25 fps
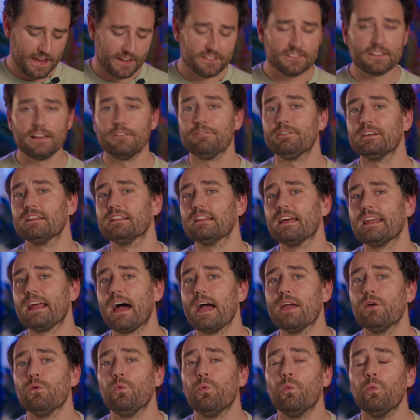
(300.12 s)
has something that
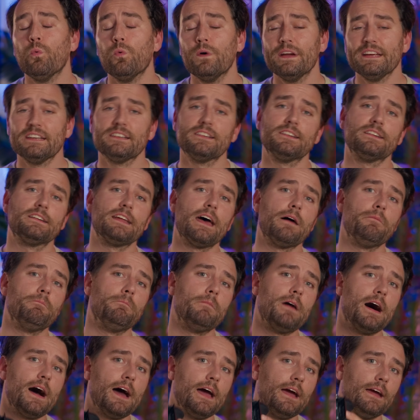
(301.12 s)
I wish that
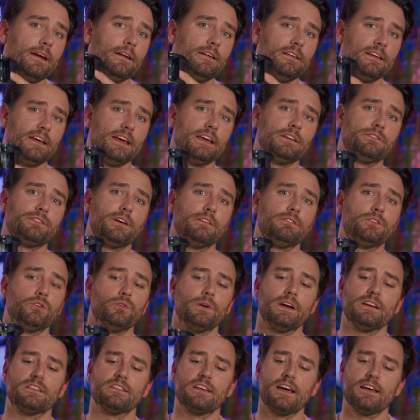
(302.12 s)
my
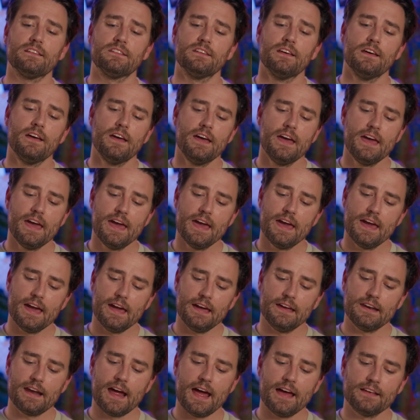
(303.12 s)
S52X has.
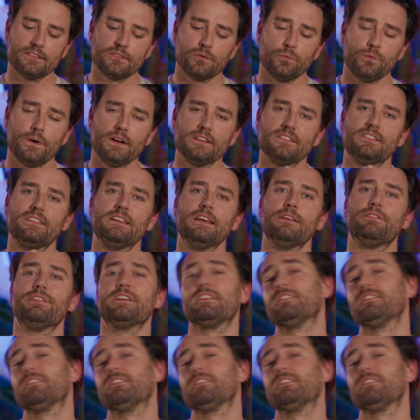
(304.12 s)
It has one CF